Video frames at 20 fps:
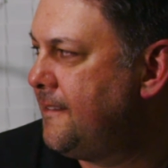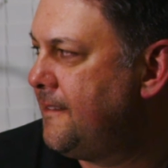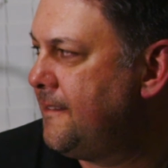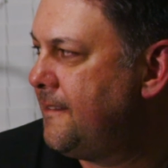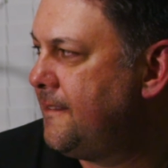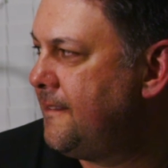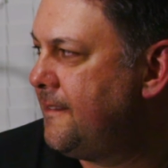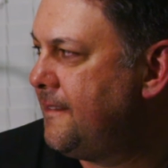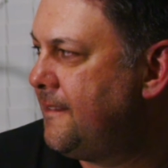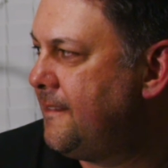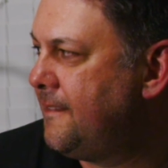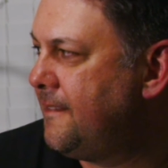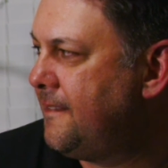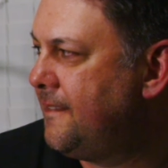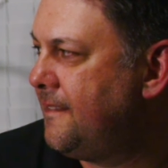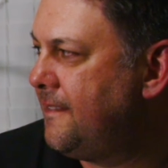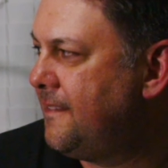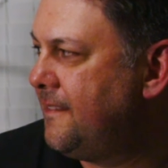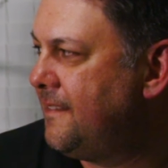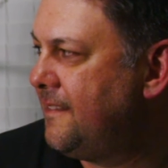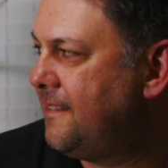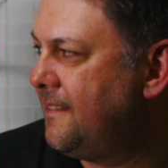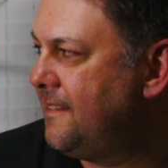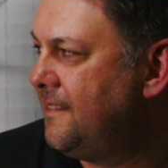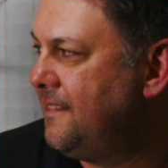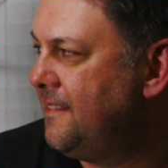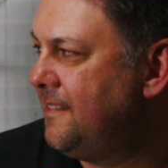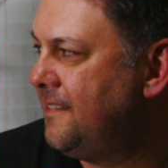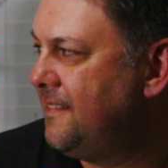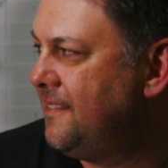
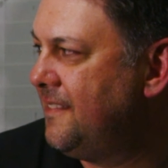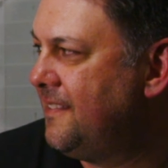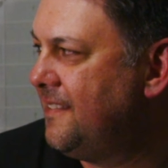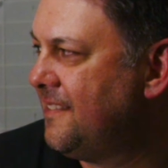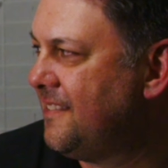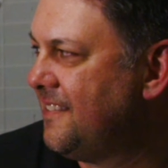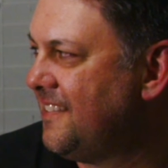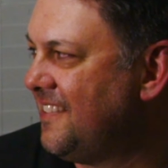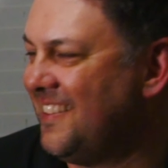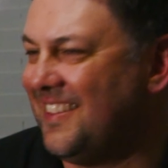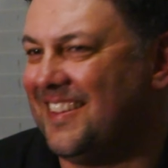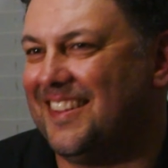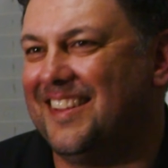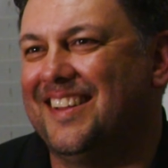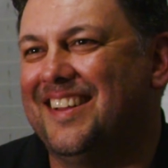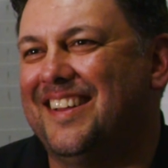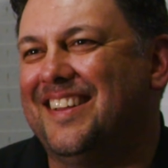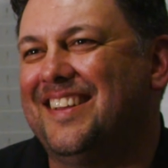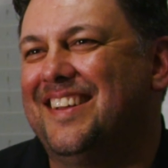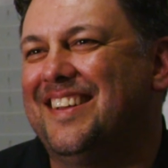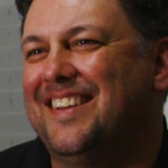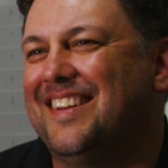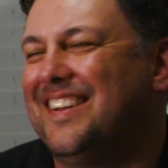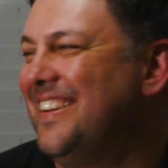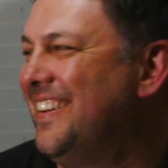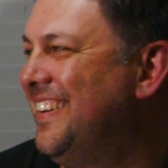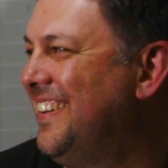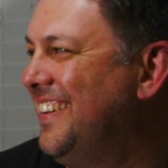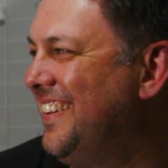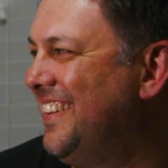
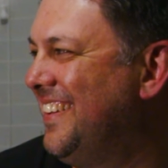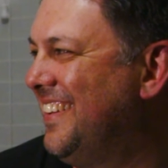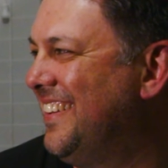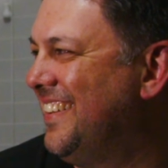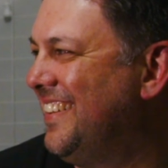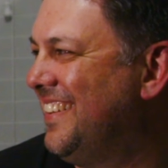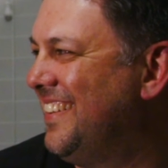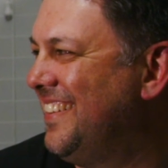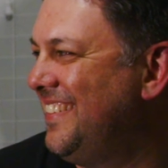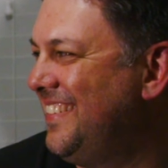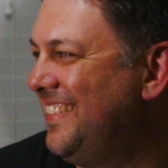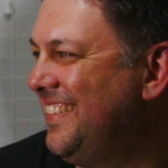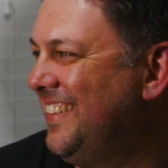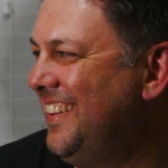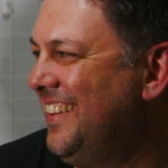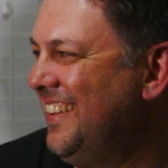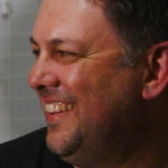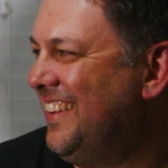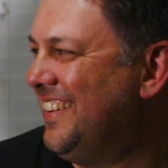[no speech]